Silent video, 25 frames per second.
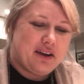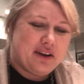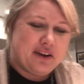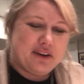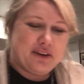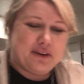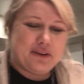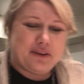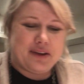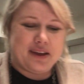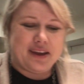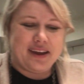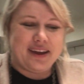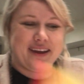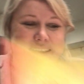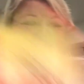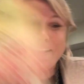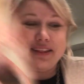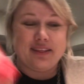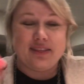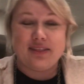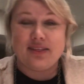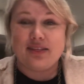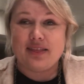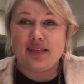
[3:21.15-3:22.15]
Okay,
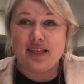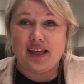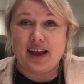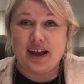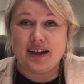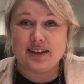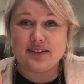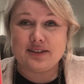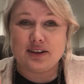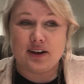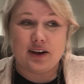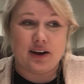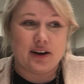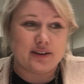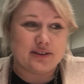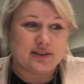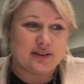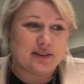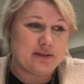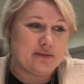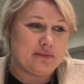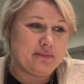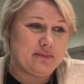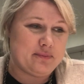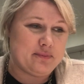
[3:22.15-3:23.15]
that's
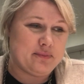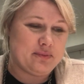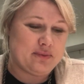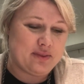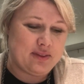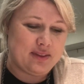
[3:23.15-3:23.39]
awesome.